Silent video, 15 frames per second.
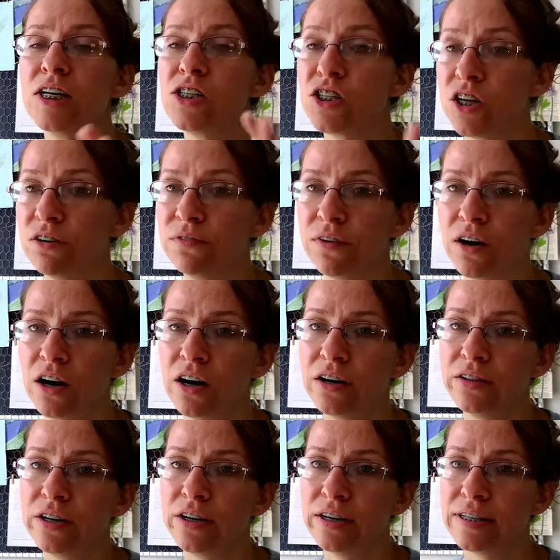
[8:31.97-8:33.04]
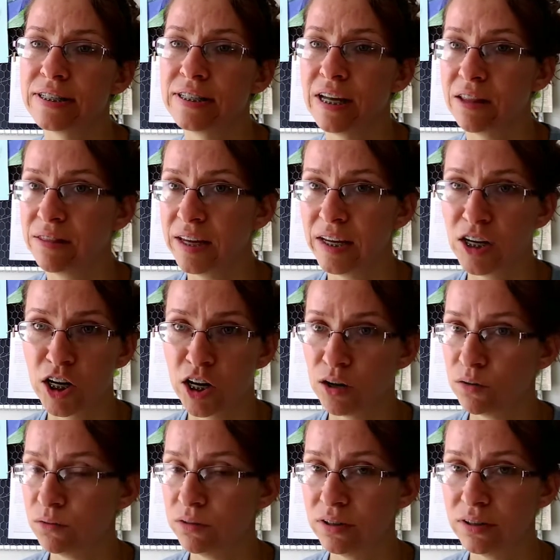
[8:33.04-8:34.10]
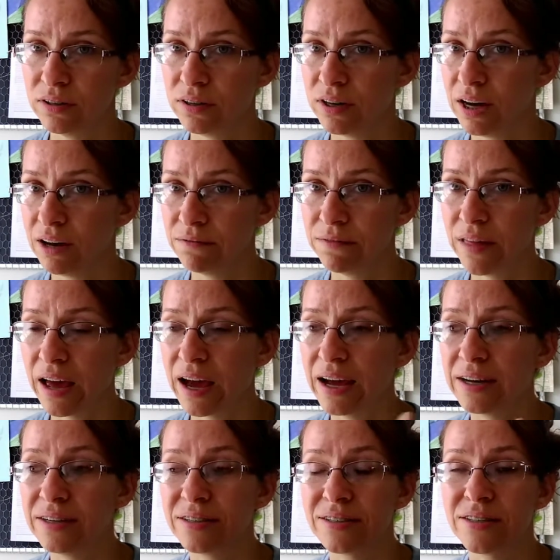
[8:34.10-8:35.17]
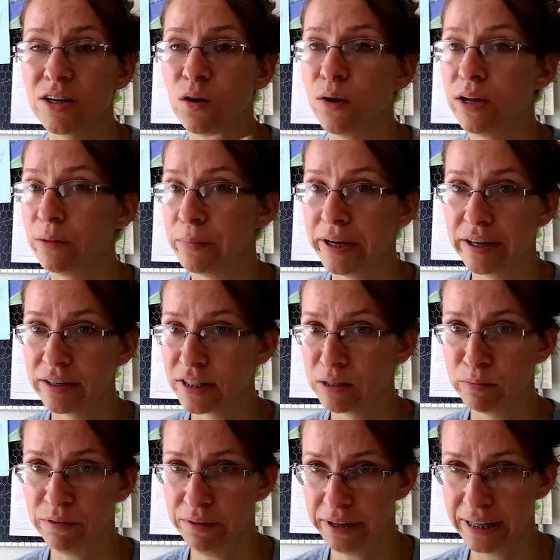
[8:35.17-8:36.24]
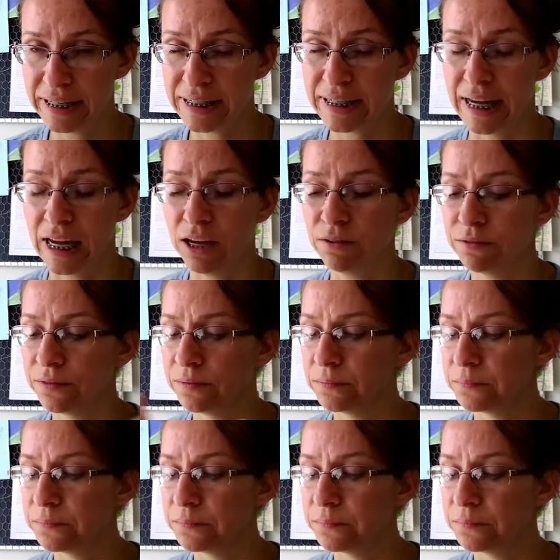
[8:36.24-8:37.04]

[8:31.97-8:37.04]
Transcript: so far there is nothing known of that, so it appears to be very safe.